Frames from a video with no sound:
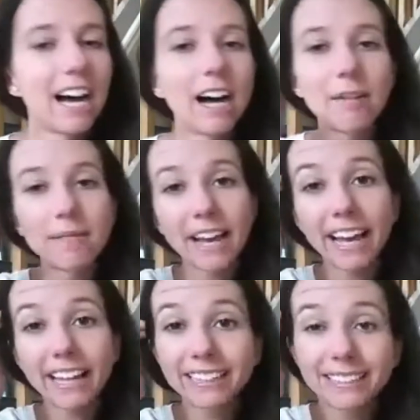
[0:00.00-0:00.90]

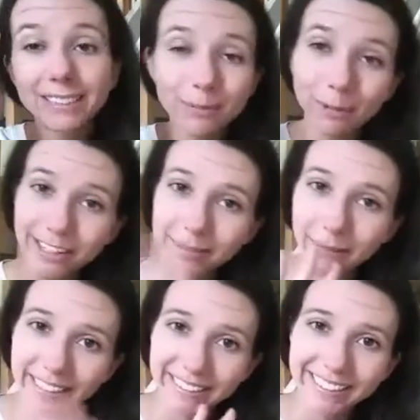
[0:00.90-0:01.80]
And good morning,
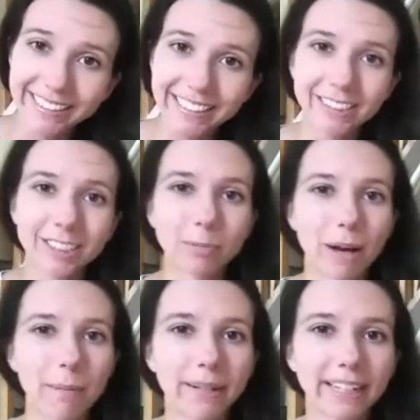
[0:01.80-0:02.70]
Michael. I see you just
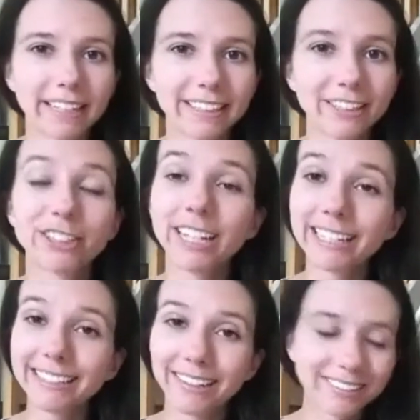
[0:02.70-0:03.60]
popping in. You're
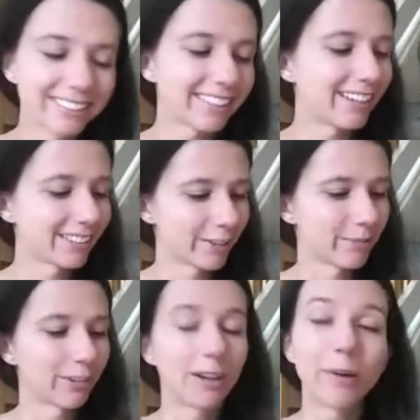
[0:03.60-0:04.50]
taking notes? Awesome.
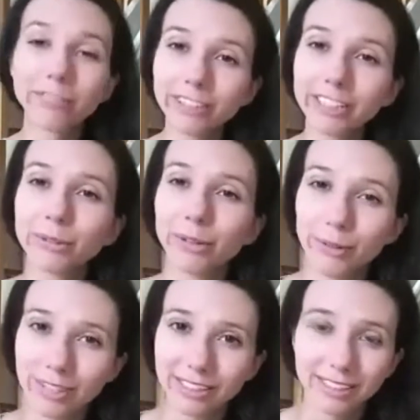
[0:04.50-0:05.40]
Well, hopefully you
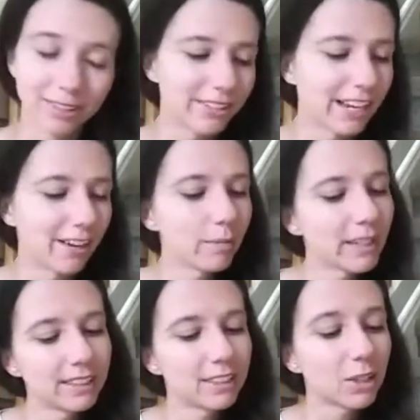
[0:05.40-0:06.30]
wrote this note down
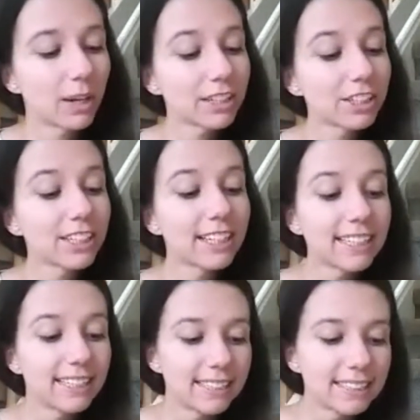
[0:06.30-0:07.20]
because the question
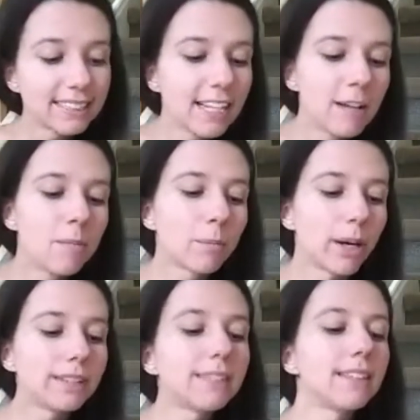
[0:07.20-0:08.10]
is,
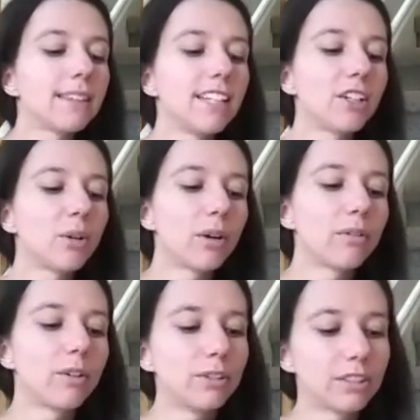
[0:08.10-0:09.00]
President Theodore
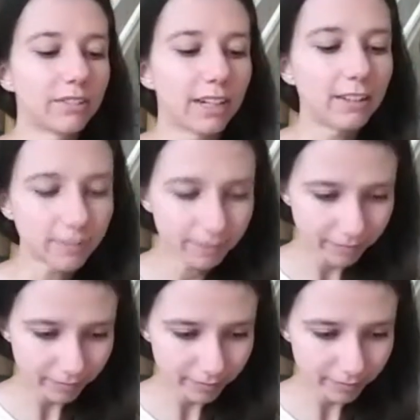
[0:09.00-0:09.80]
Roosevelt